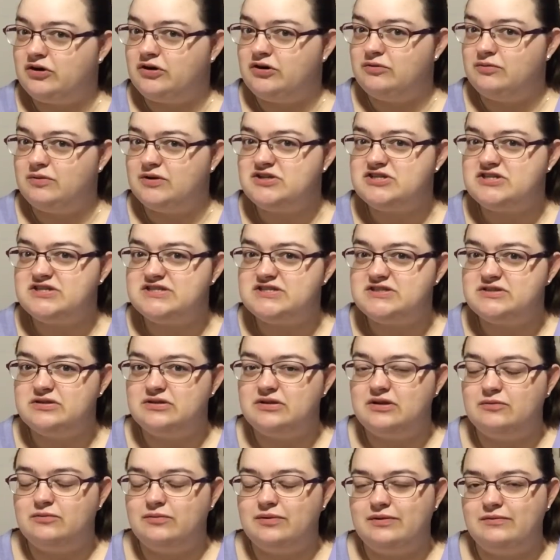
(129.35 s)
which is
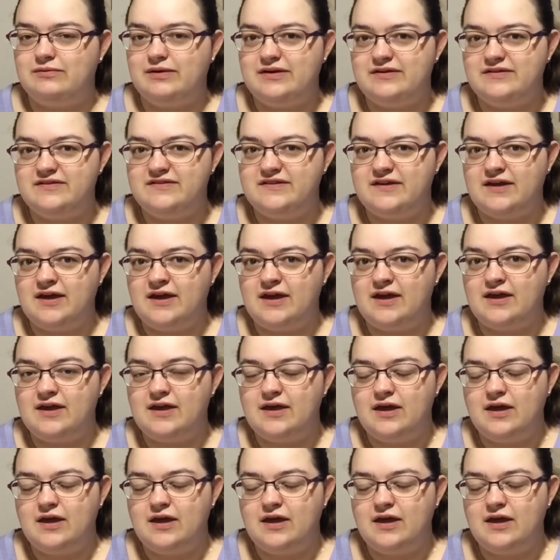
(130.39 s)
Wednesday.